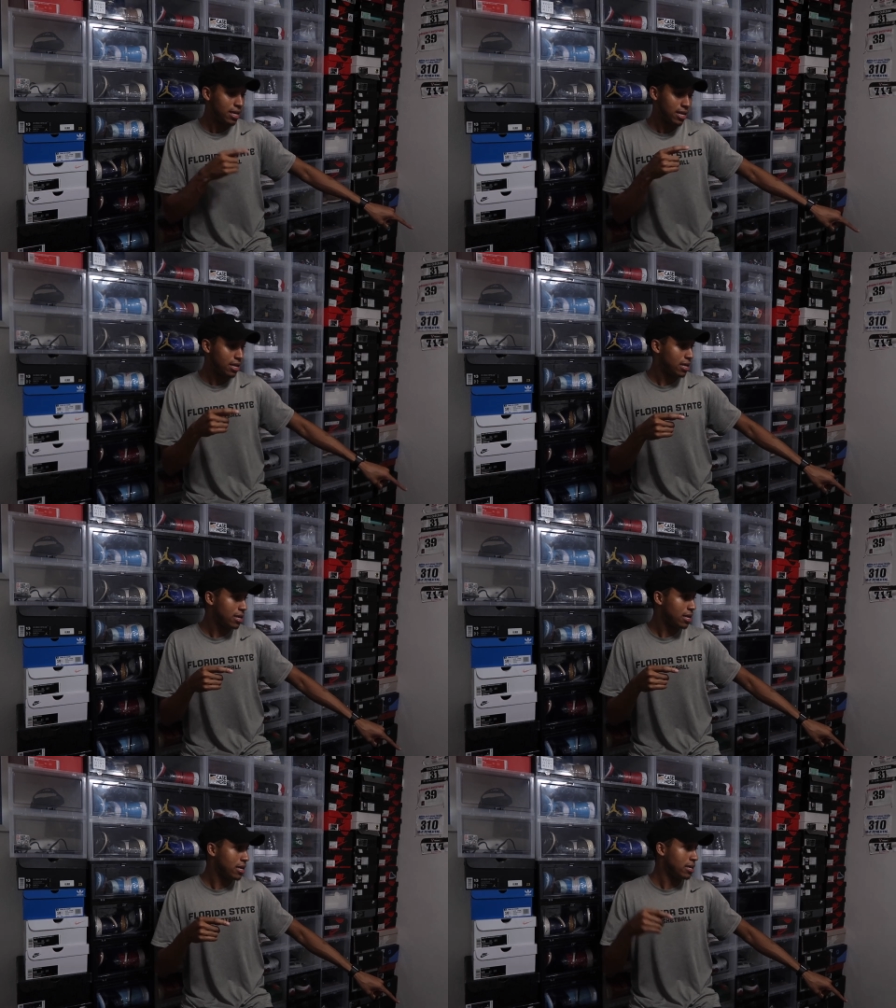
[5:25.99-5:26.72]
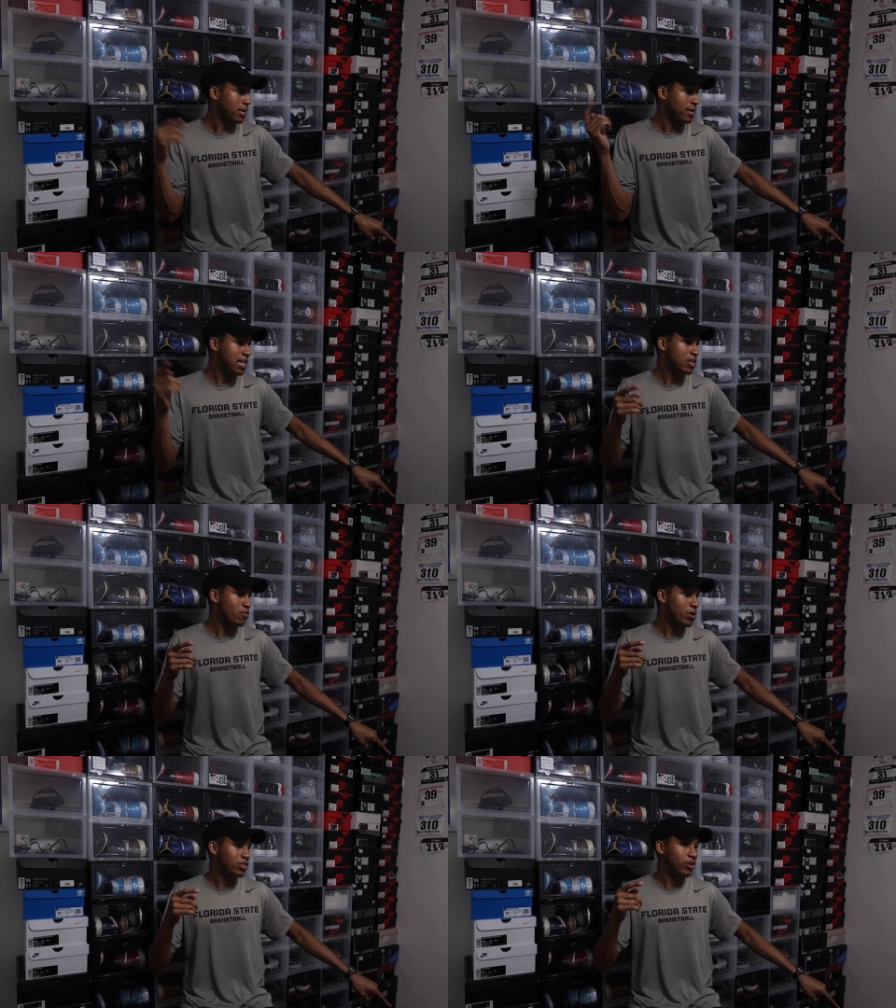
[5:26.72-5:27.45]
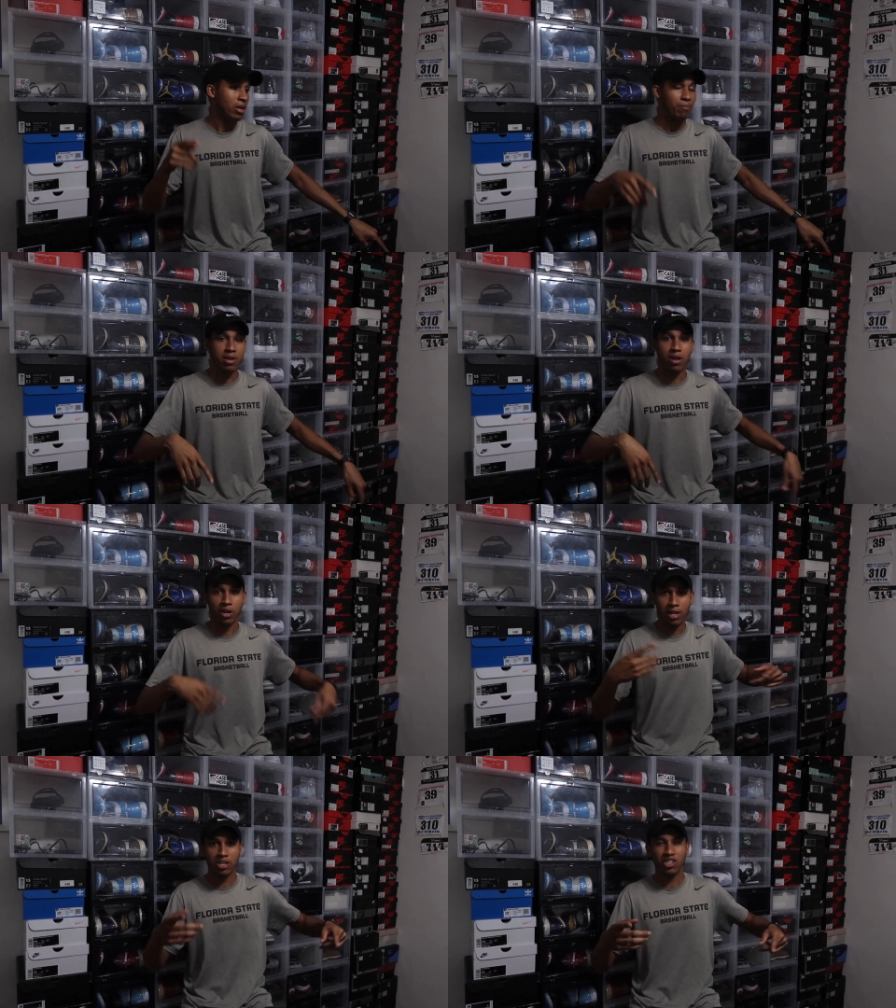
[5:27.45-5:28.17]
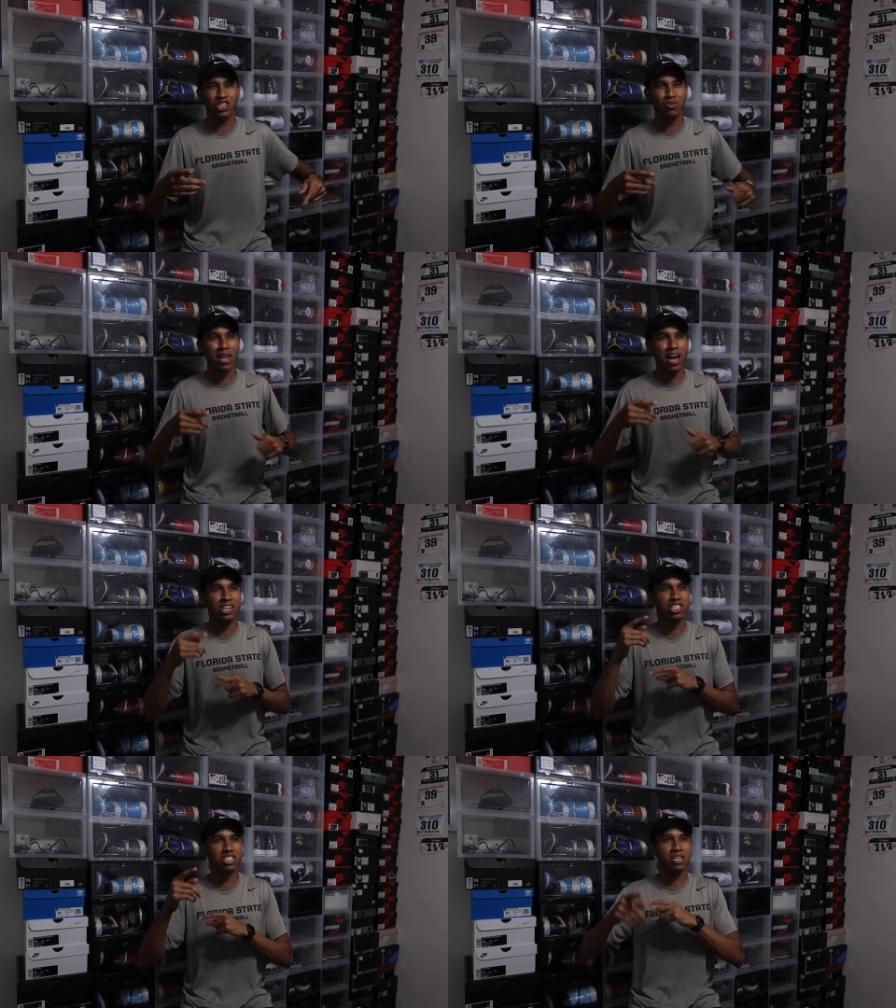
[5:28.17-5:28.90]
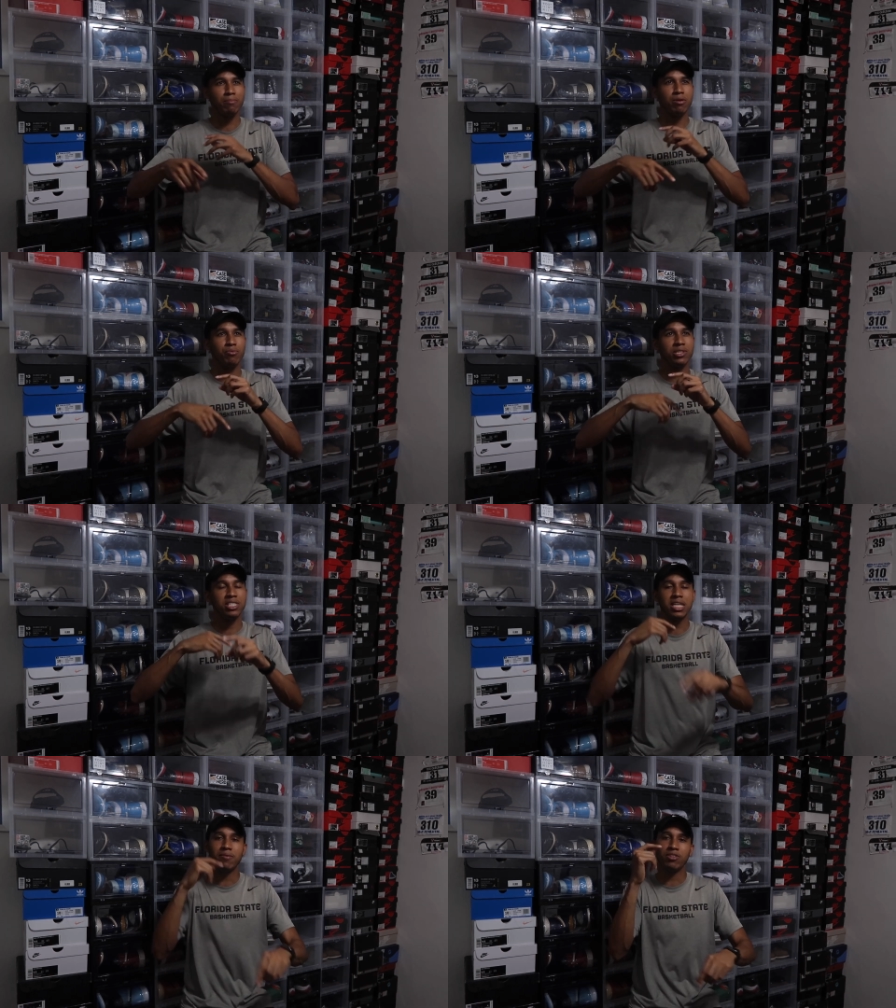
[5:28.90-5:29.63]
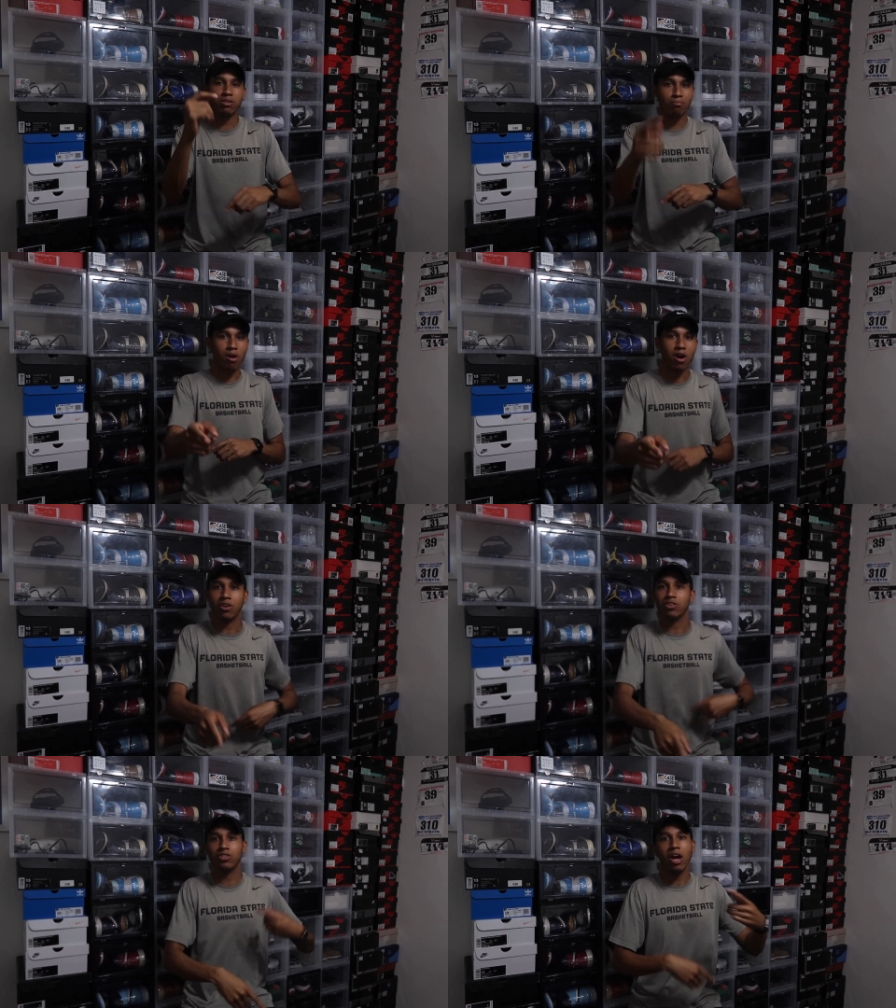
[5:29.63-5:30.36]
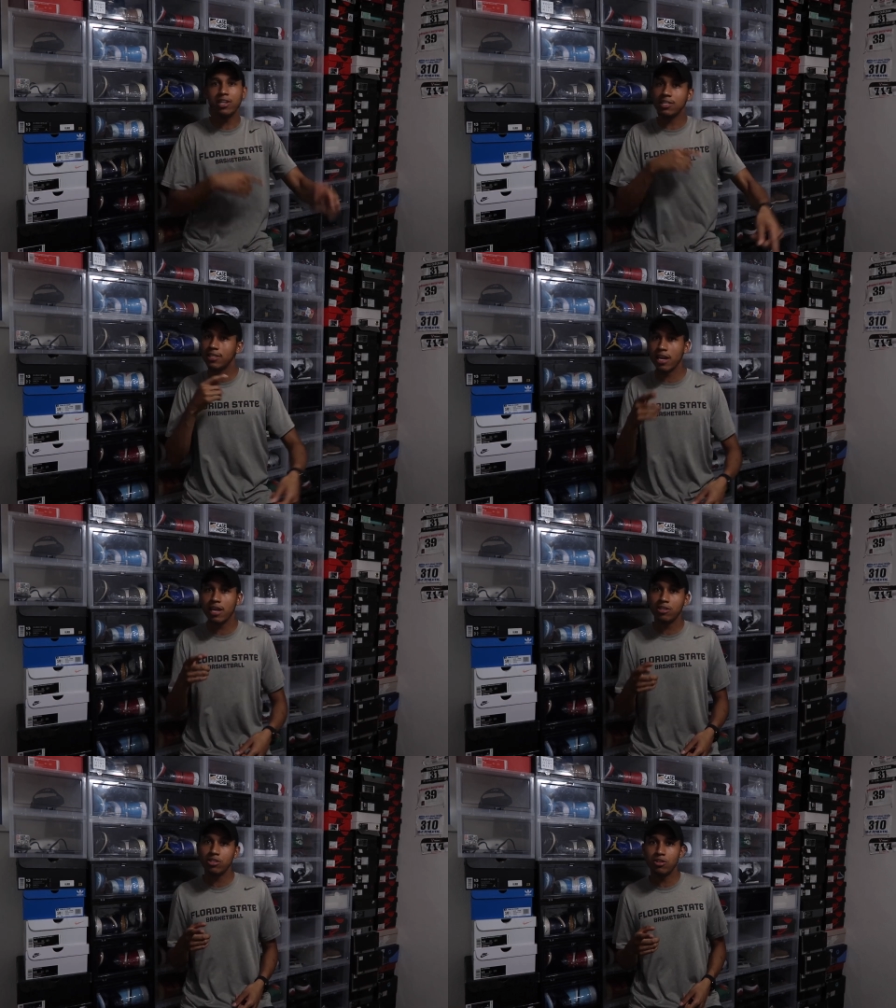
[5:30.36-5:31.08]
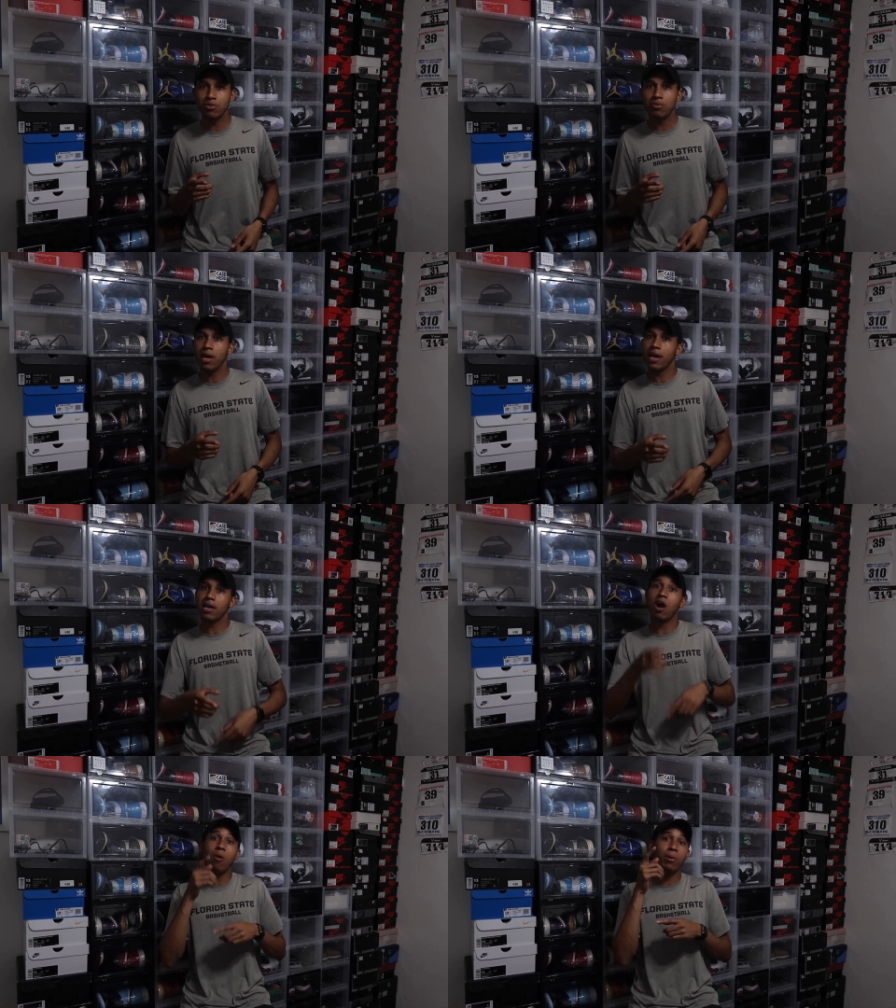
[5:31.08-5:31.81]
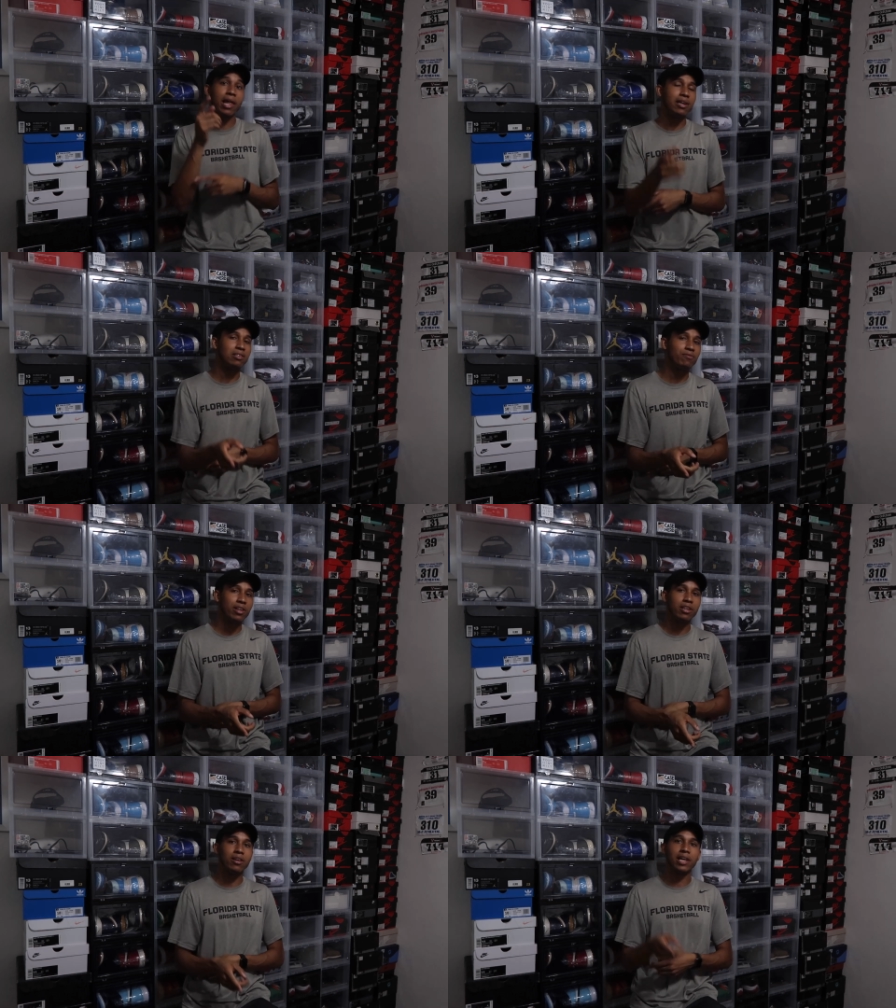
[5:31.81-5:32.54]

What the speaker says: and another one's gonna be another shoe that I should be receiving tomorrow. So y'all just stay in tune. Hey, I hope you like this video.